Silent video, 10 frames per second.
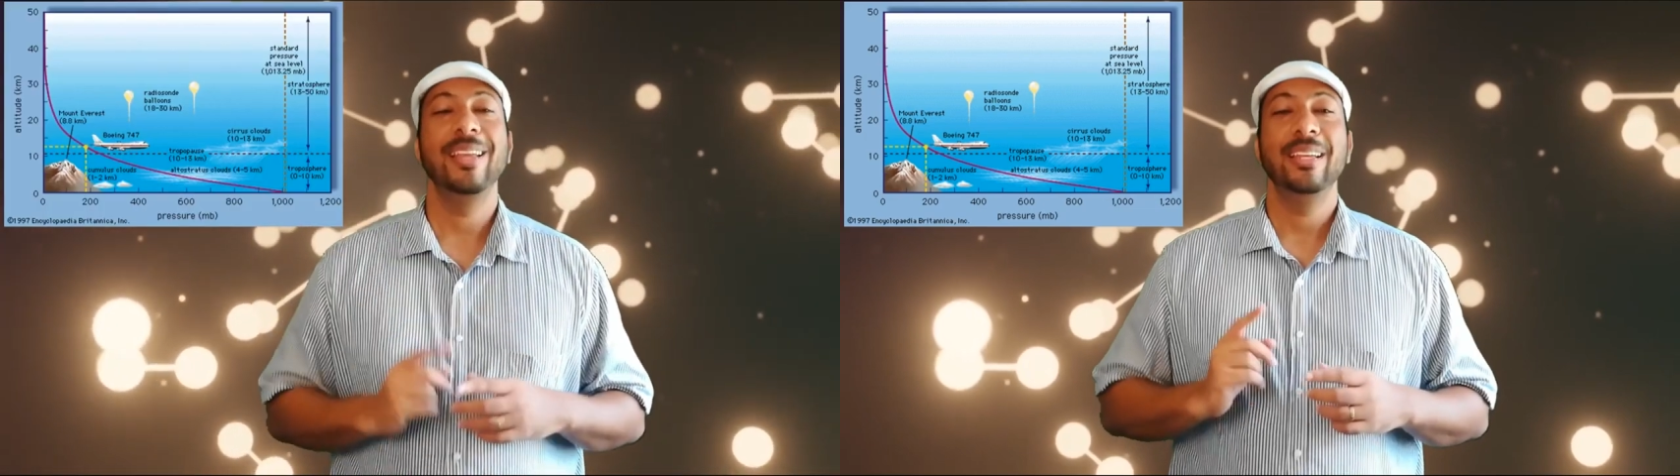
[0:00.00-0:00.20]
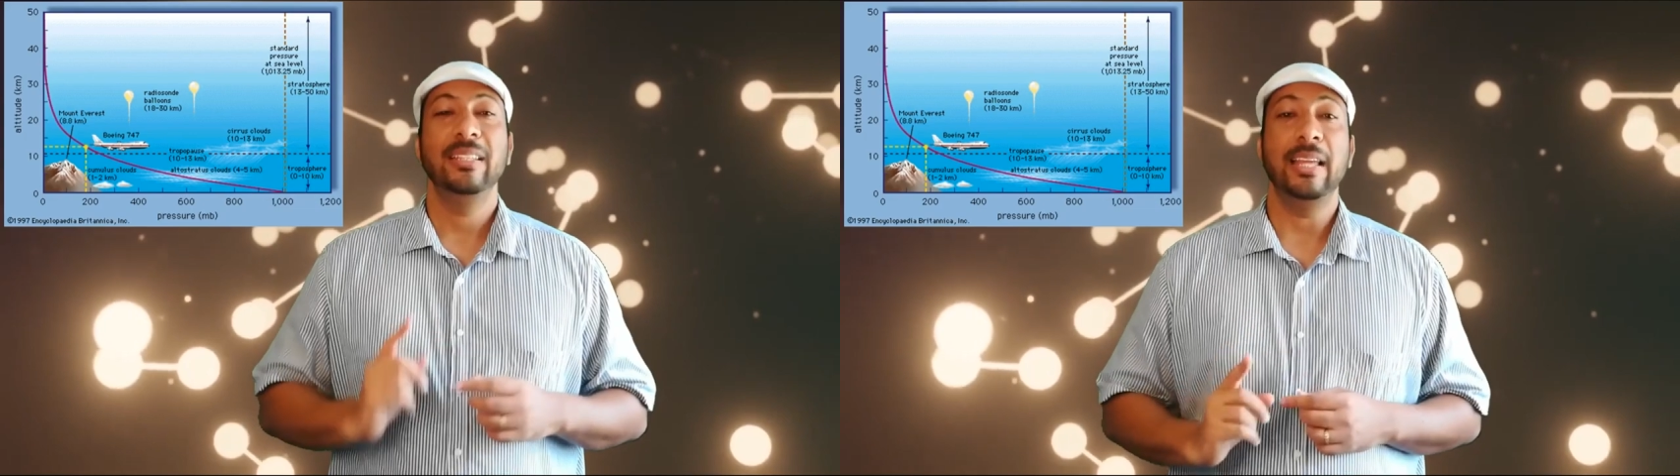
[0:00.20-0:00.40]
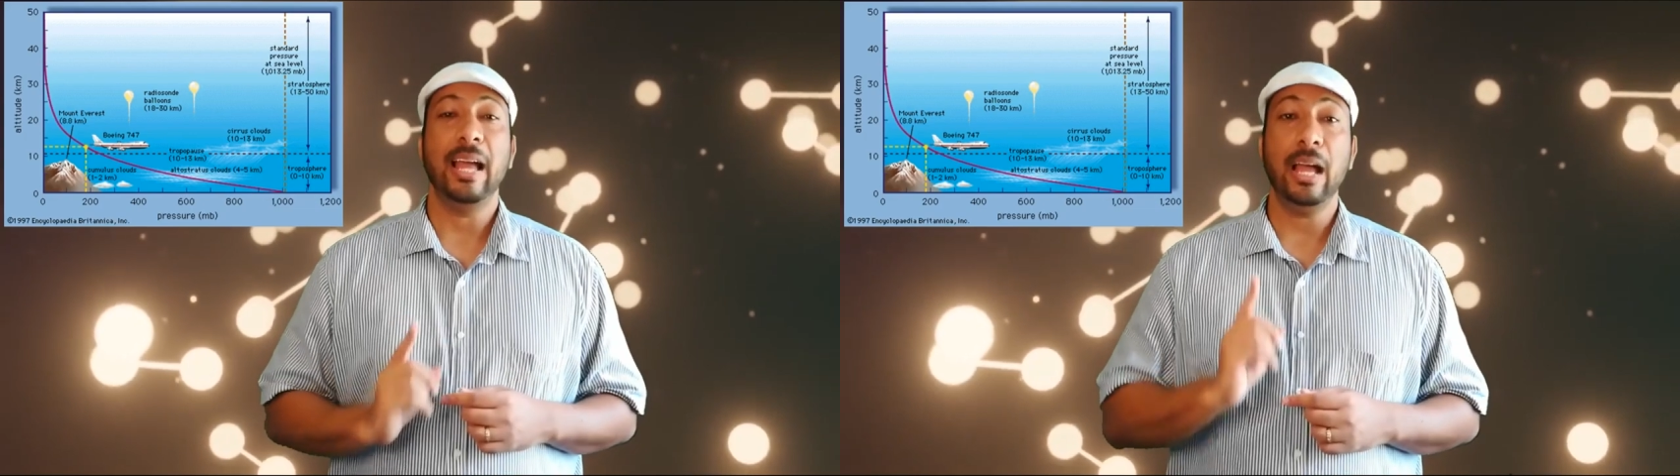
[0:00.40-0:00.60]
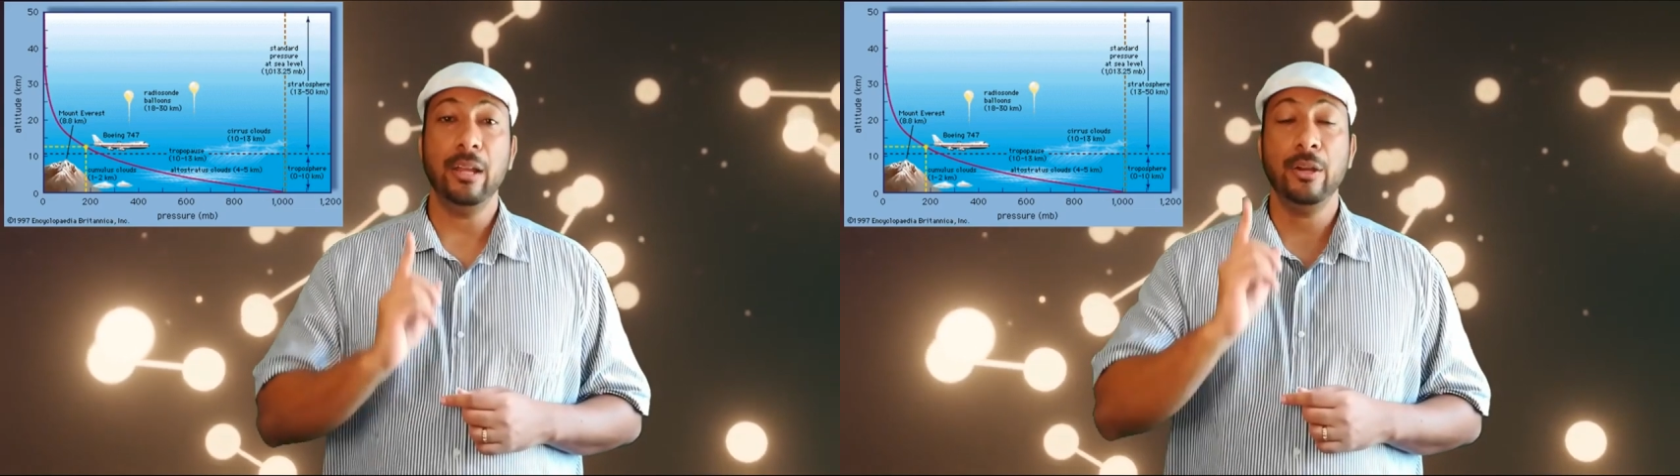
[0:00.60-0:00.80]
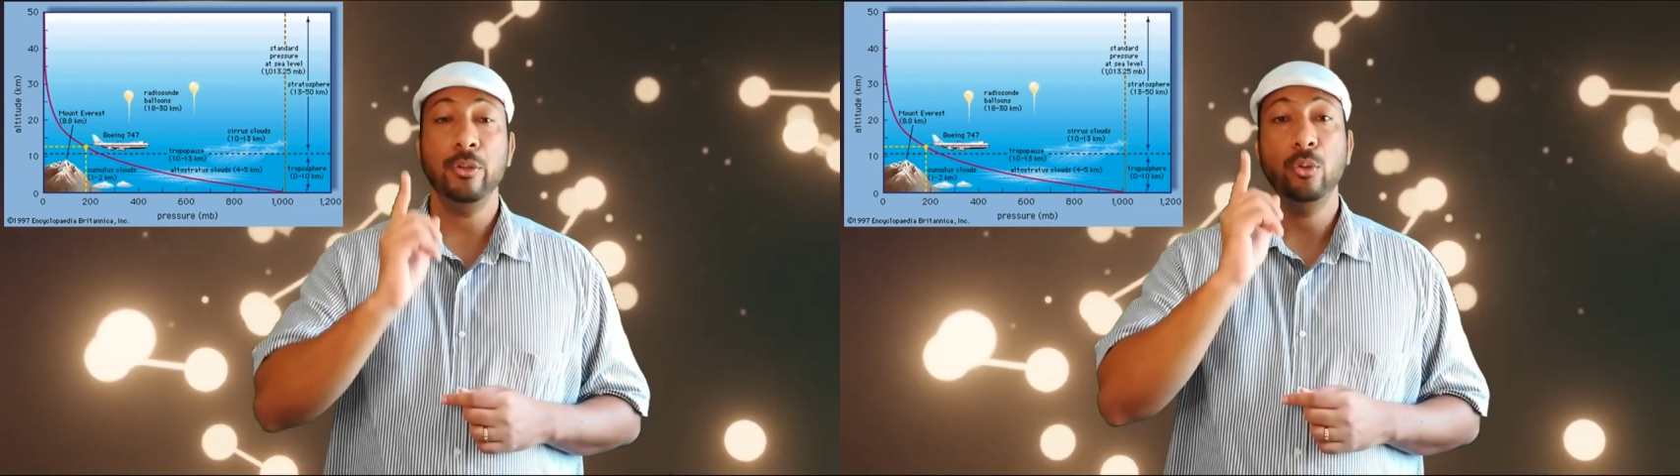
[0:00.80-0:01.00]
The
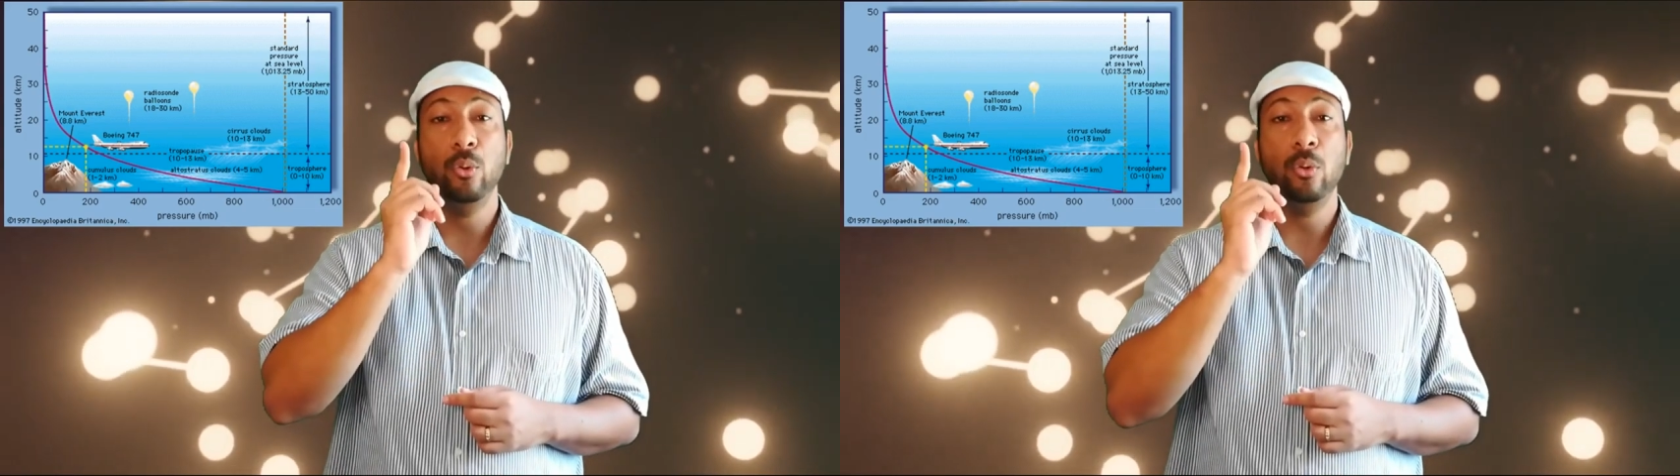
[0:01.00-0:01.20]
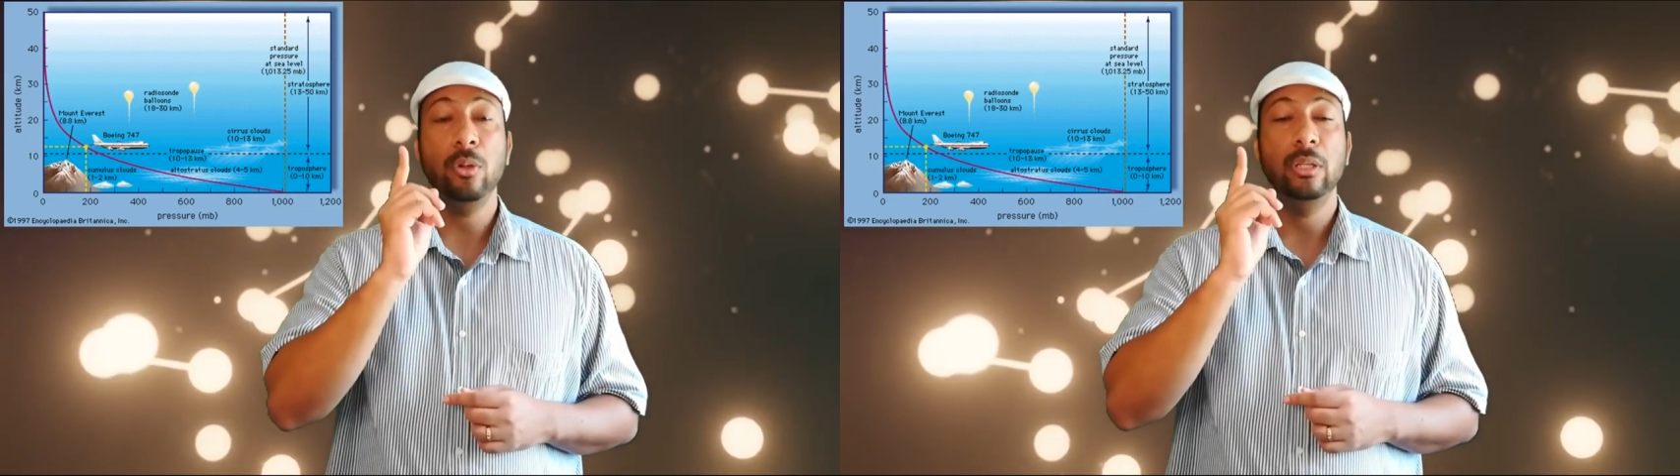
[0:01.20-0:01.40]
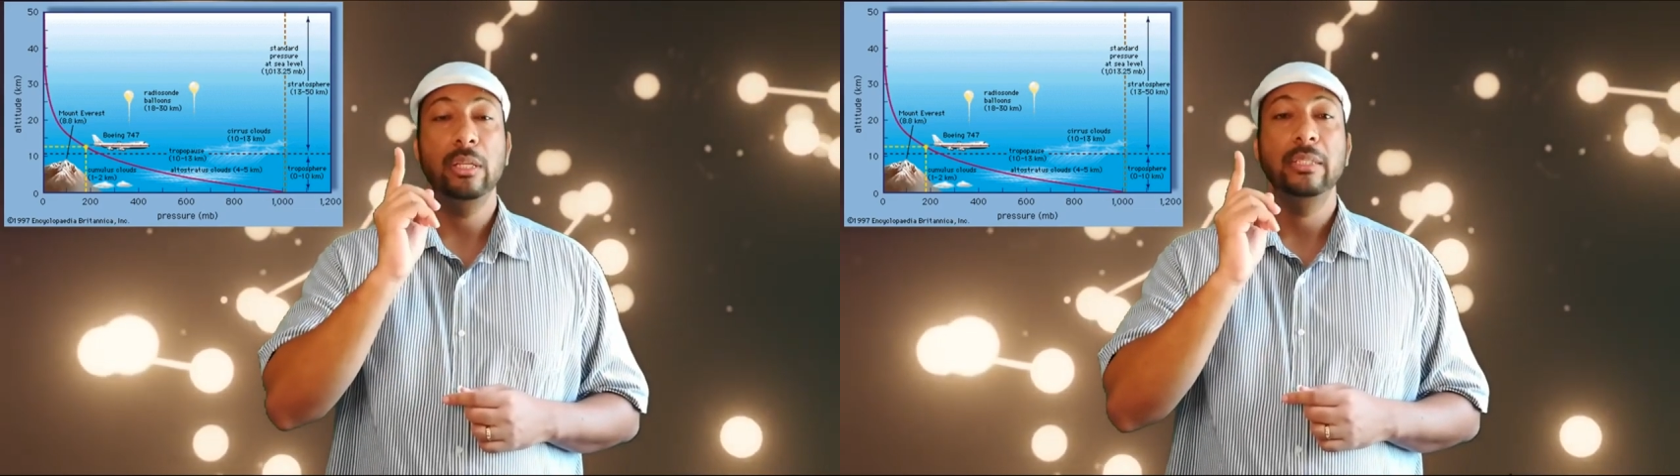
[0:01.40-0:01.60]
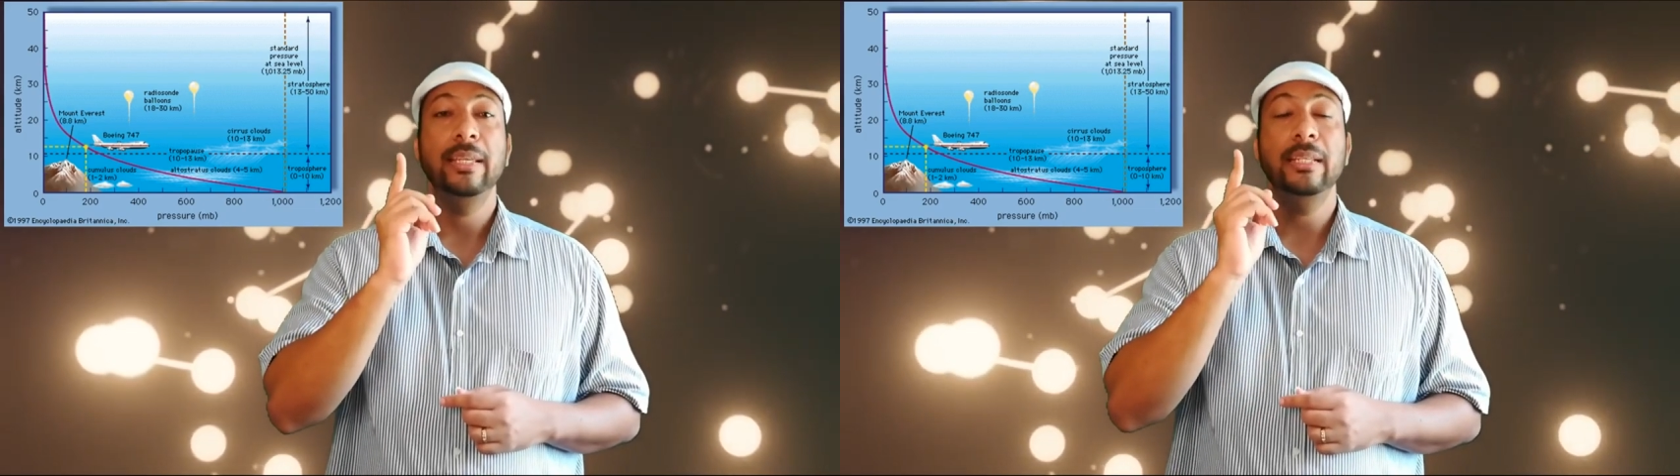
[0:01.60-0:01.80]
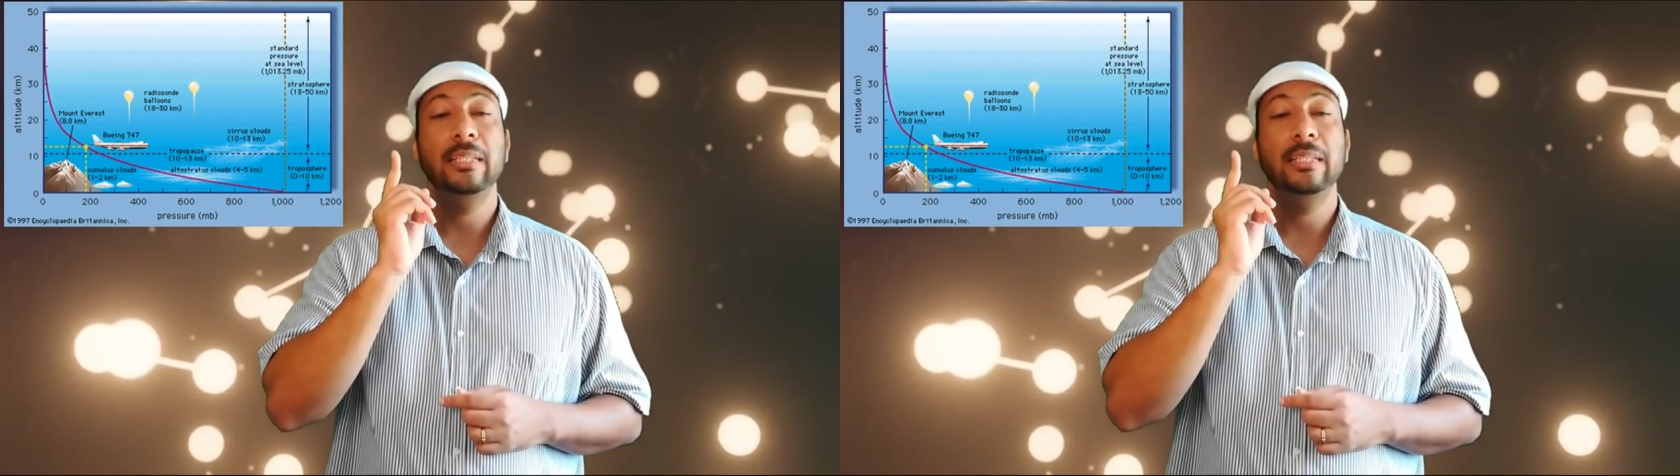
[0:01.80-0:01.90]
higher you go, then